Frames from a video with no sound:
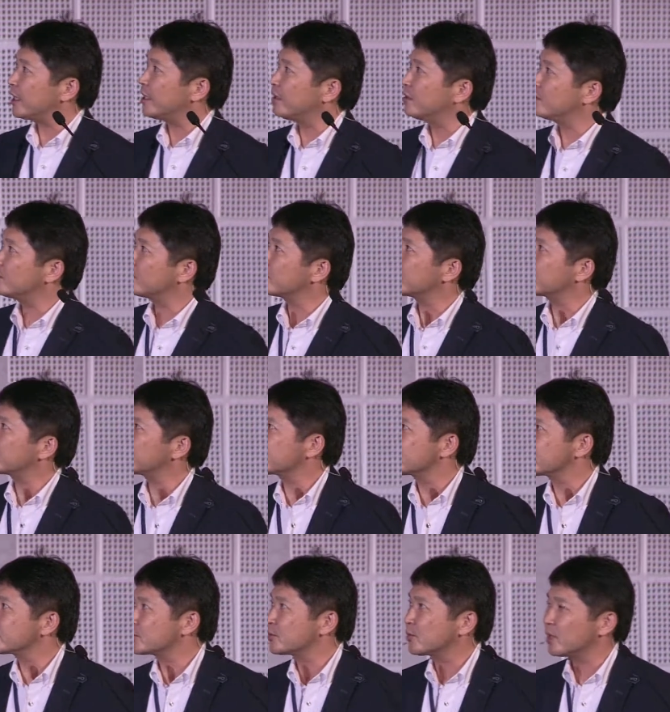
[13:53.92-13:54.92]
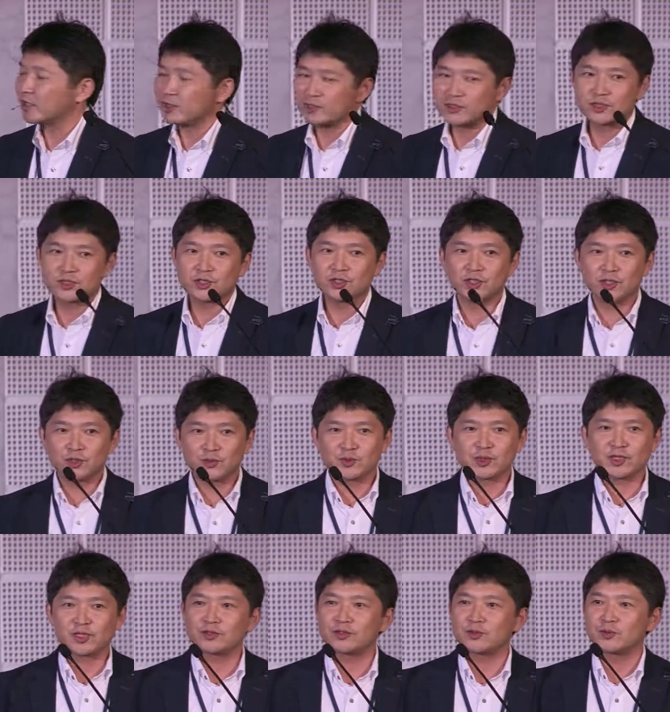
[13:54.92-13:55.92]
Okay, this is my team.
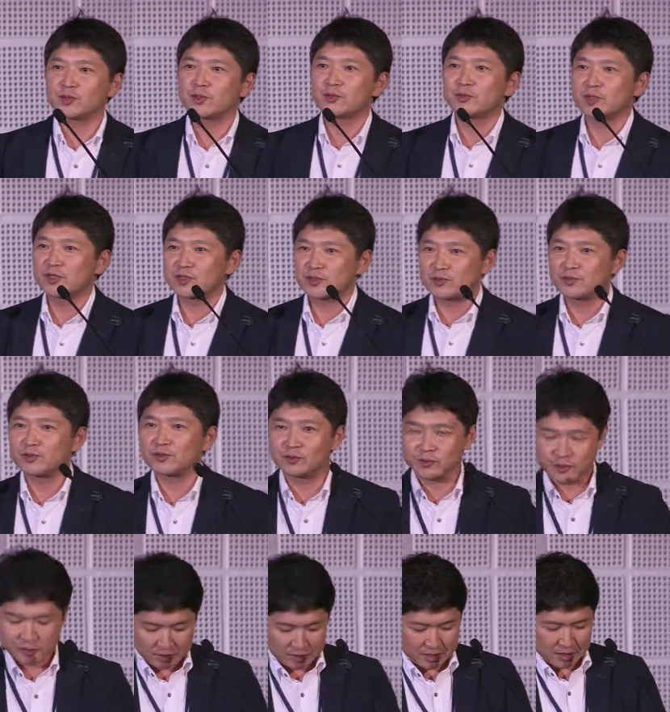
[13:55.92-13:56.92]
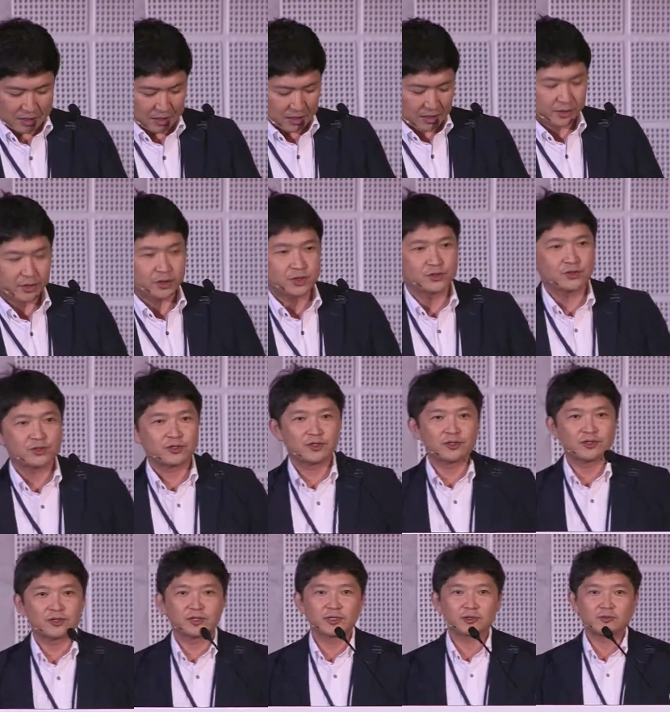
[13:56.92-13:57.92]
Thank you very much for attention
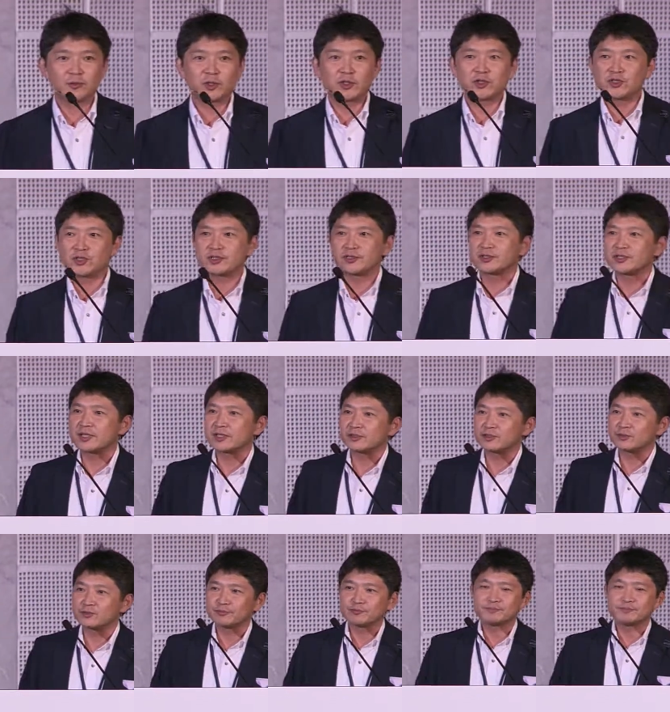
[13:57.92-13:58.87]
and patience. Thank you.